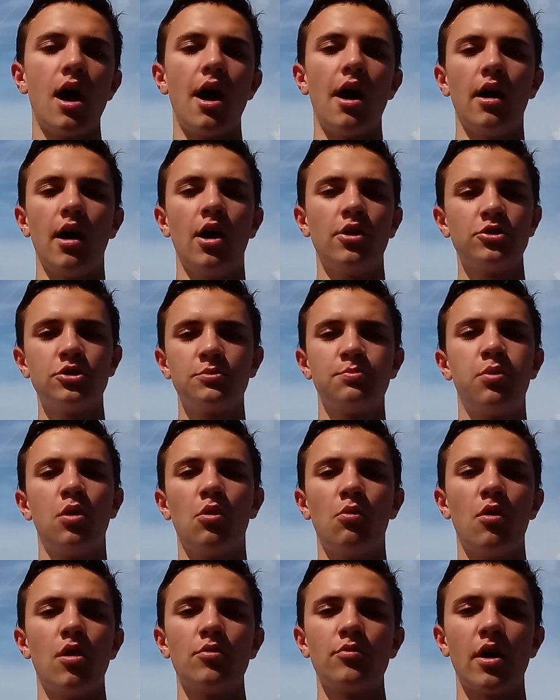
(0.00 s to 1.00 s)
I'll just put
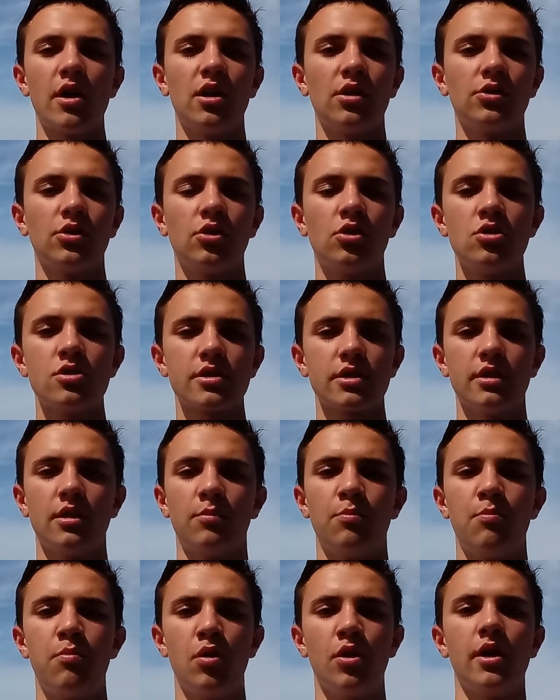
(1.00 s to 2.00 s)
one right on the hook and I'll
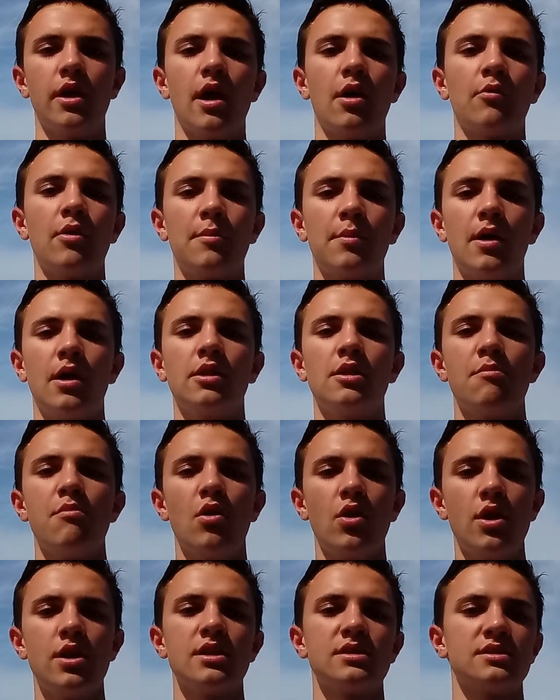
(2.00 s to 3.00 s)
put it out right behind the boat,
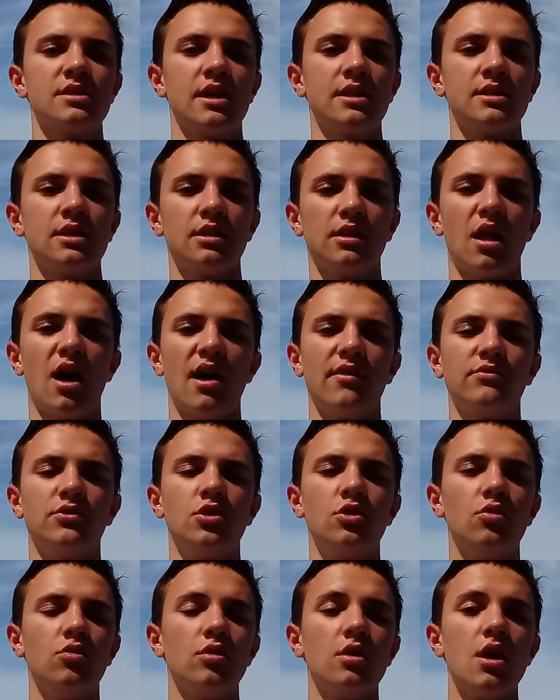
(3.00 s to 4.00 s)
and it's nice and live
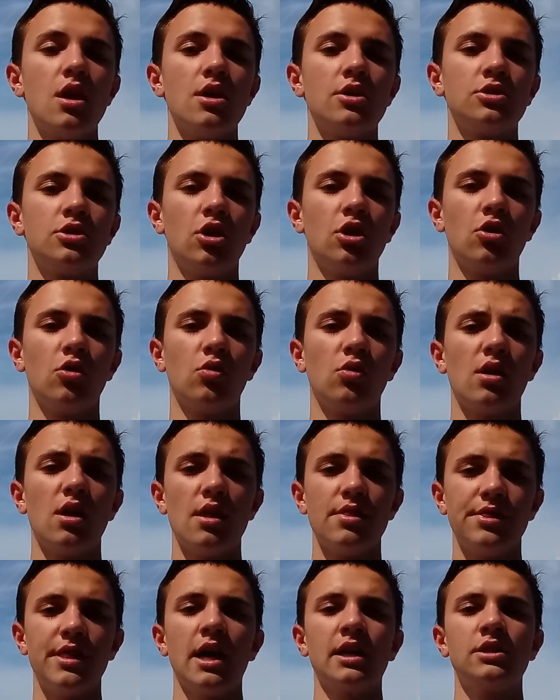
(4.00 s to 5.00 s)
too. So
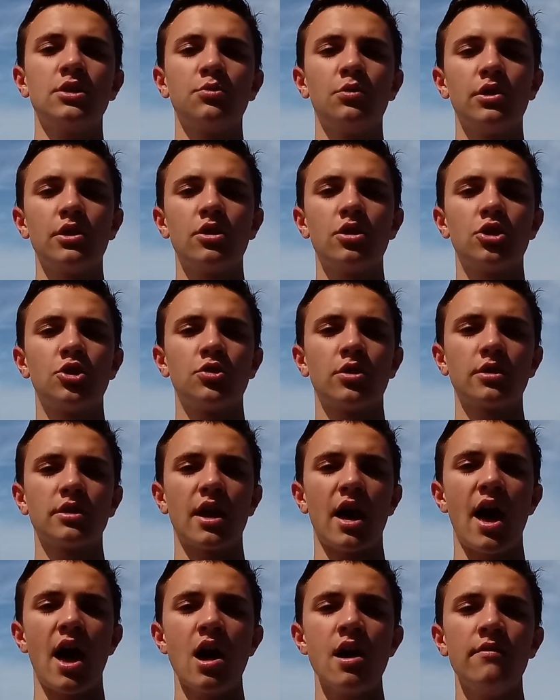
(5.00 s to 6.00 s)
that's a really good trick to
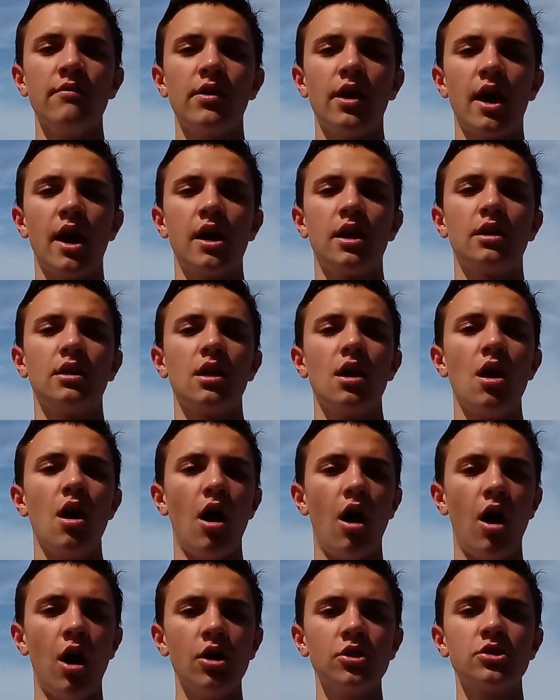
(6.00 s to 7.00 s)
have. And
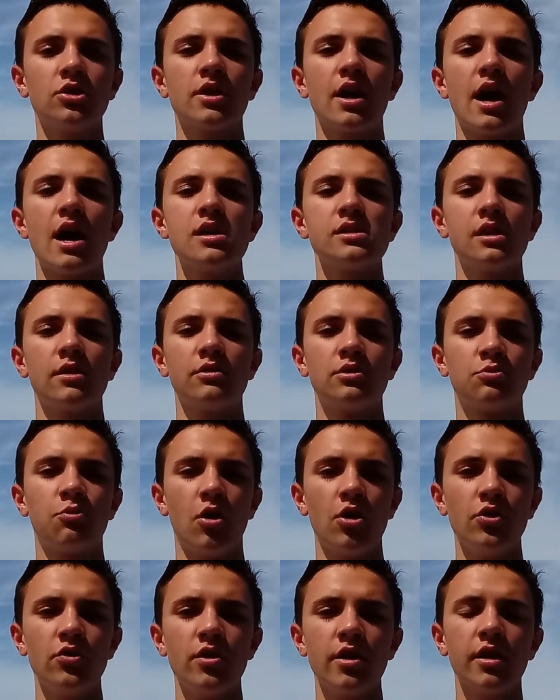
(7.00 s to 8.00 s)
also, guys, I was
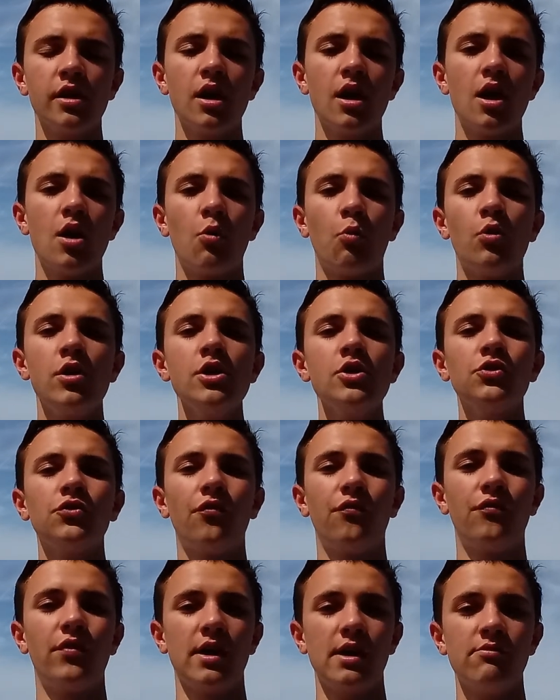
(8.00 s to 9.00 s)
wondering, what is your
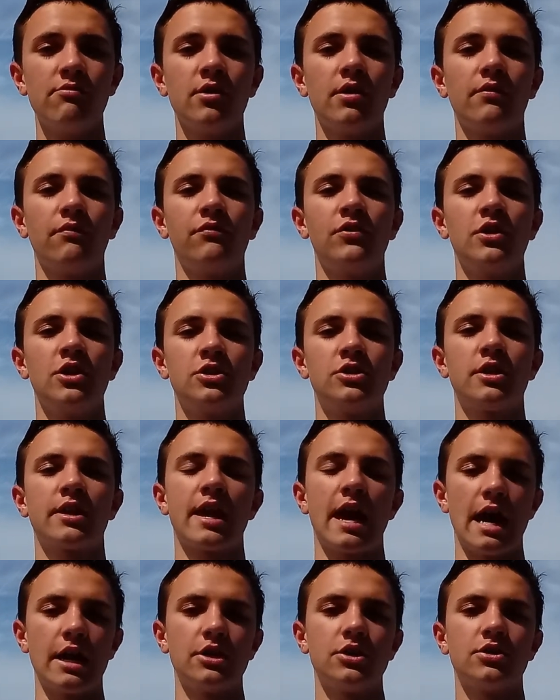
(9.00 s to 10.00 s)
favorite fish to
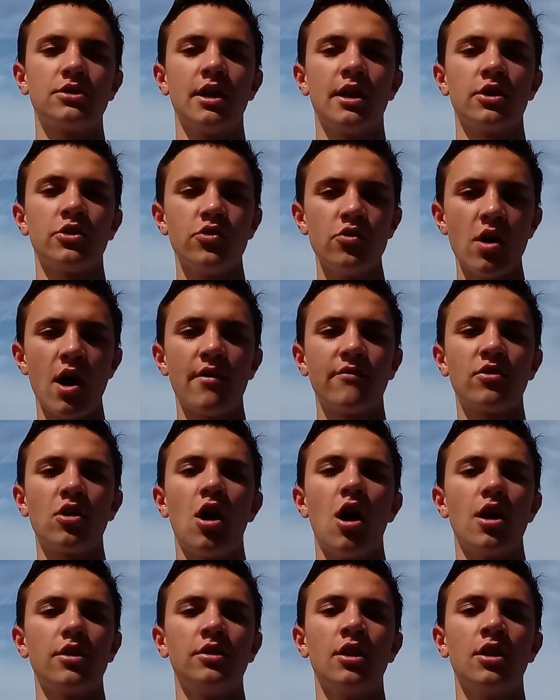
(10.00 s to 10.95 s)
catch that you have caught?